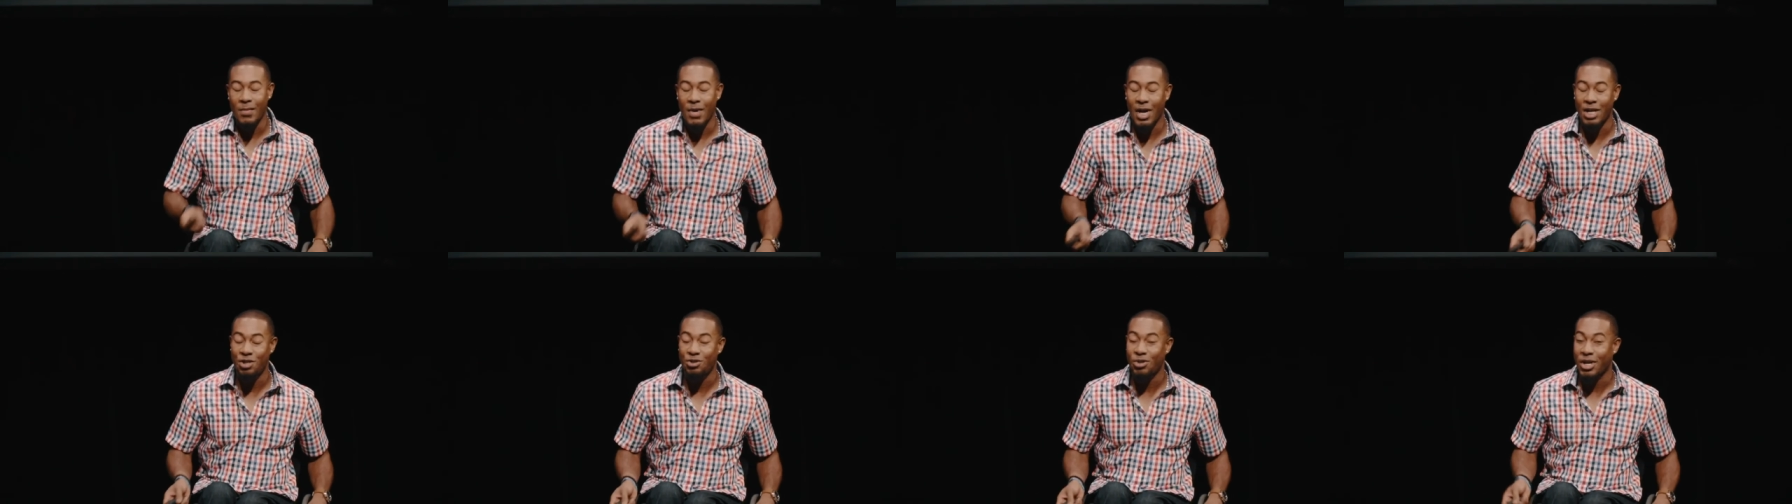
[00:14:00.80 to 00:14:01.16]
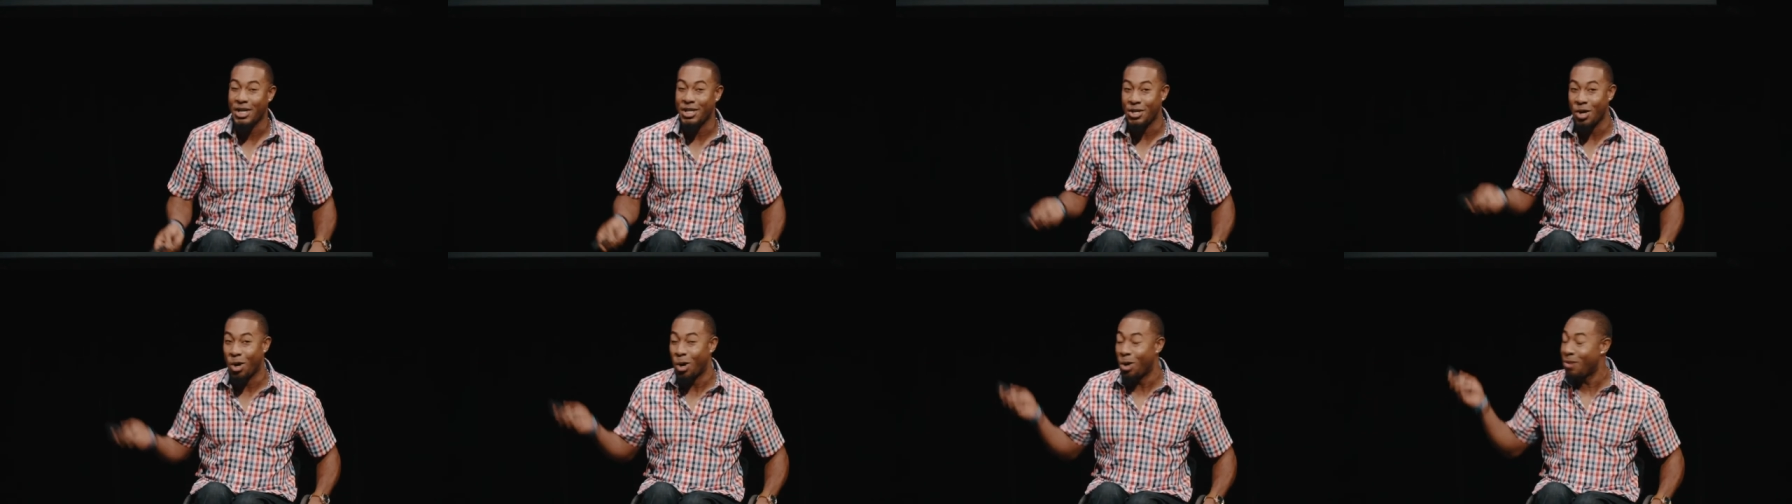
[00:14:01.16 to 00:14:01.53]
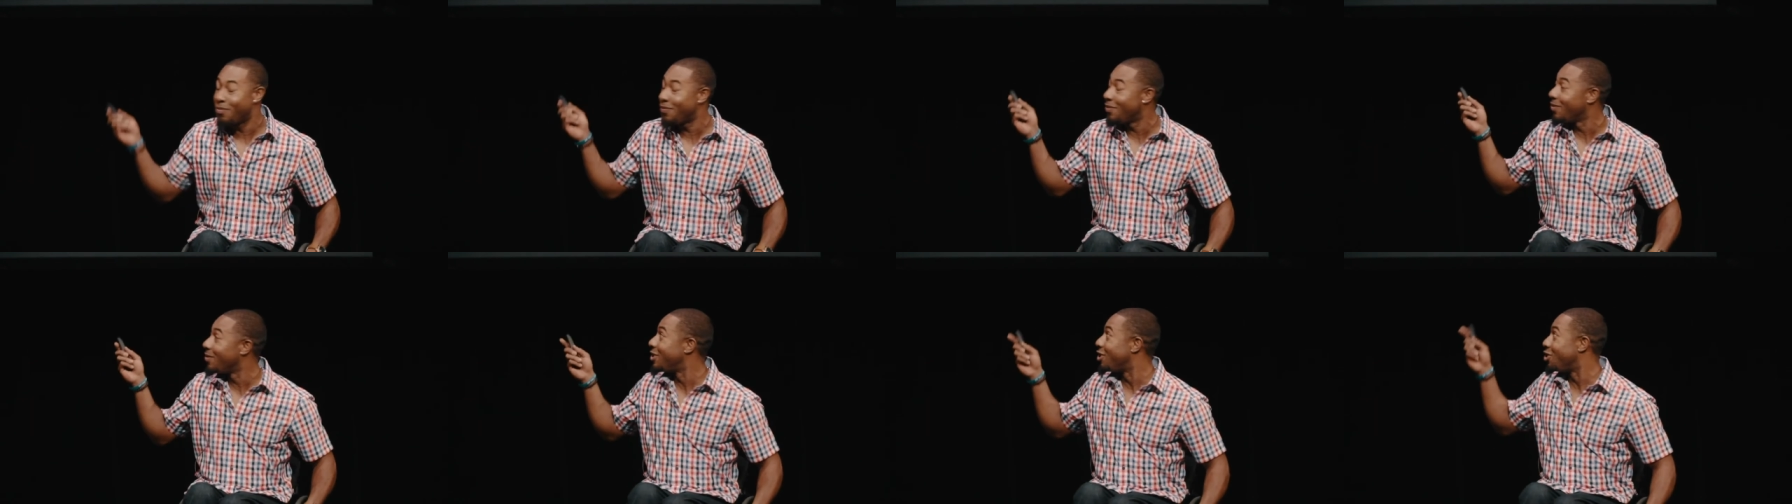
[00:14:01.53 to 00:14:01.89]
I tried
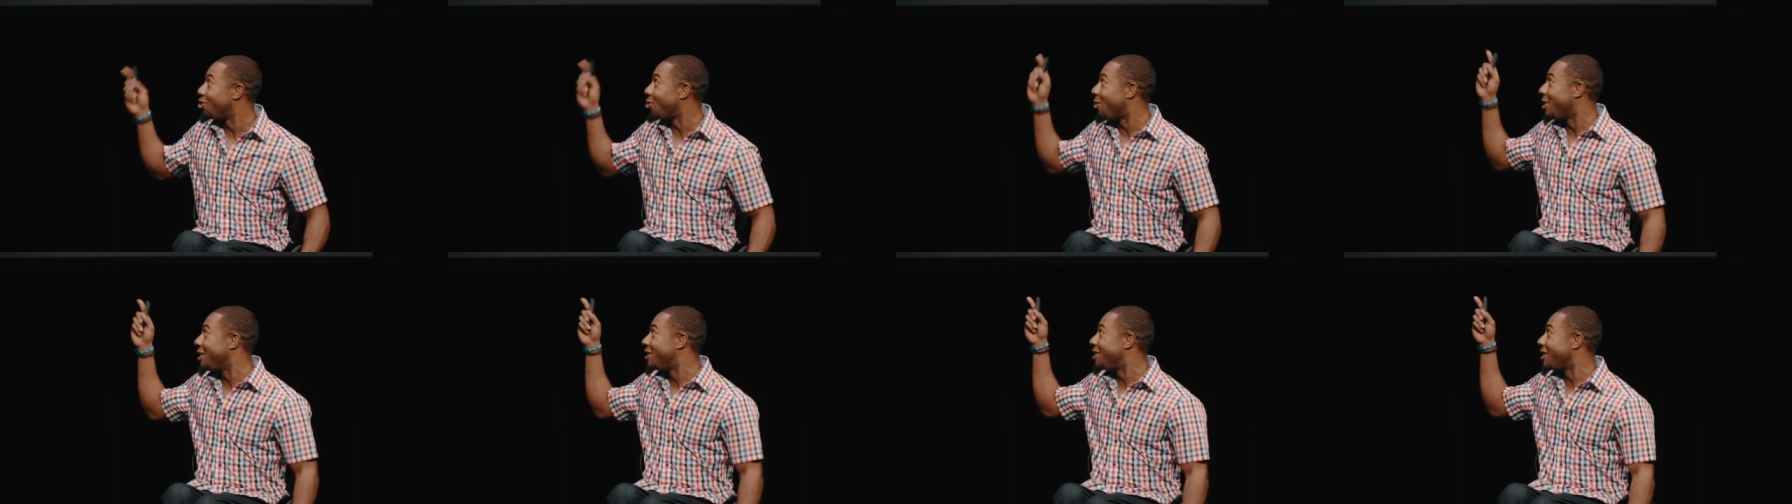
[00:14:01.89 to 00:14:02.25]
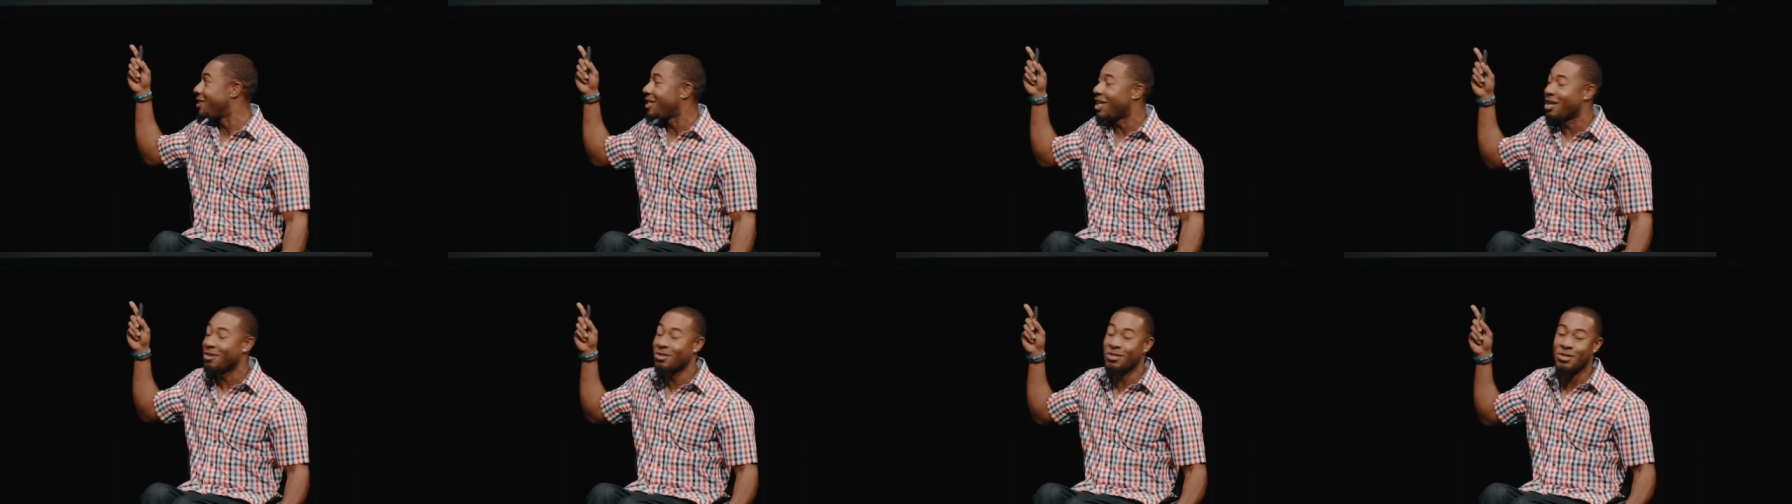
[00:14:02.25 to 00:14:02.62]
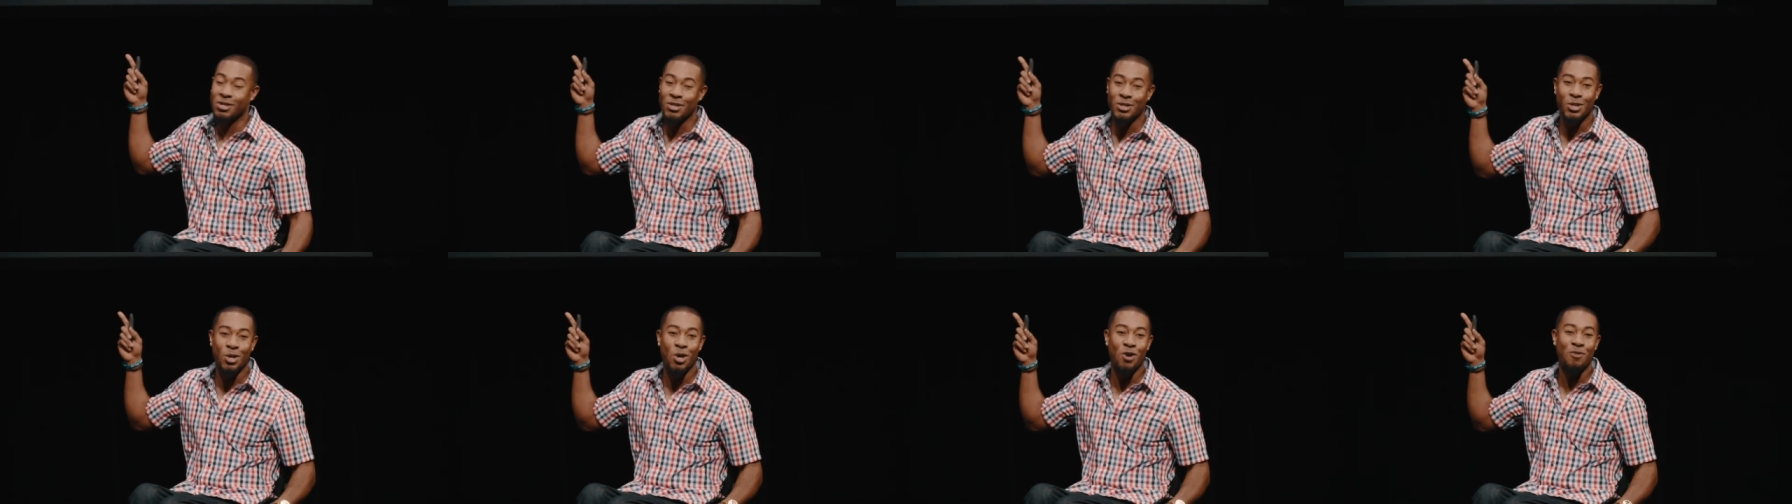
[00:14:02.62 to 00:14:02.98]
golf. It's a $26,000
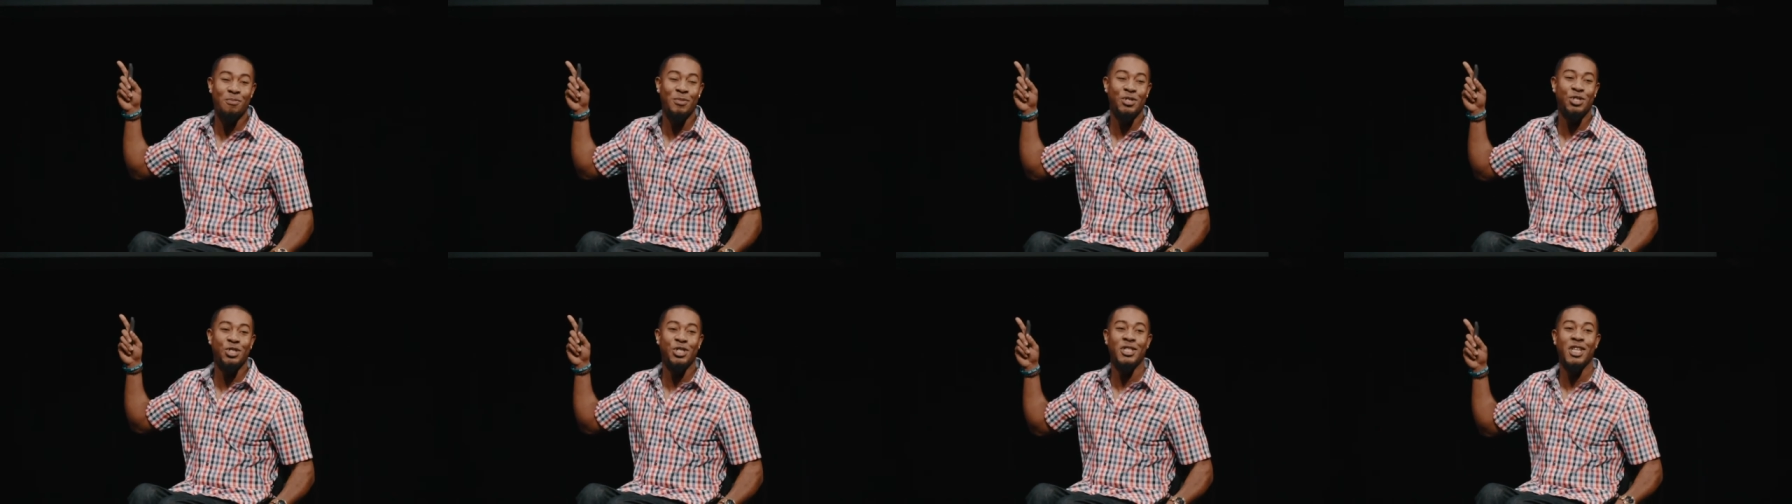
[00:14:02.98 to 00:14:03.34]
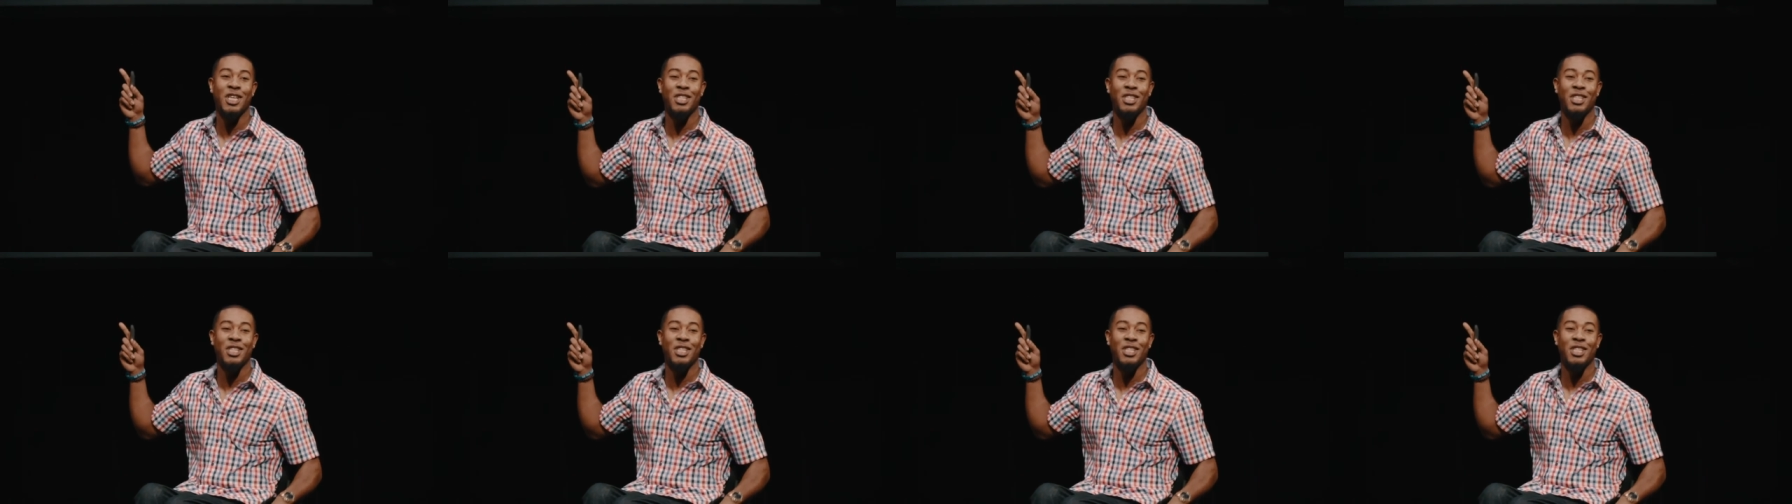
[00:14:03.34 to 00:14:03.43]
golf machine